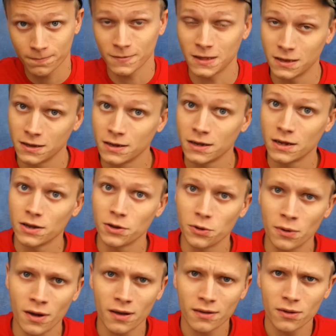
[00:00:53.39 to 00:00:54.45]
you
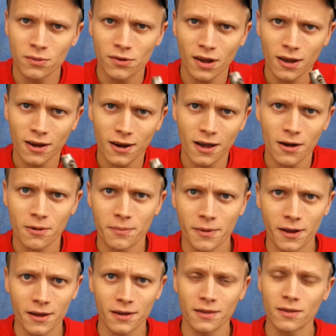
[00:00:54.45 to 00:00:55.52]
guys go check it out,
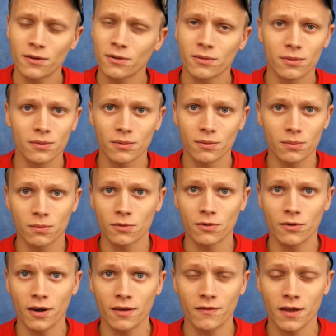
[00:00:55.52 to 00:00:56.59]
man. They're a
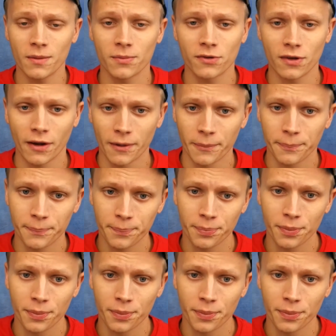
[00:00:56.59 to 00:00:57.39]
great vape shop.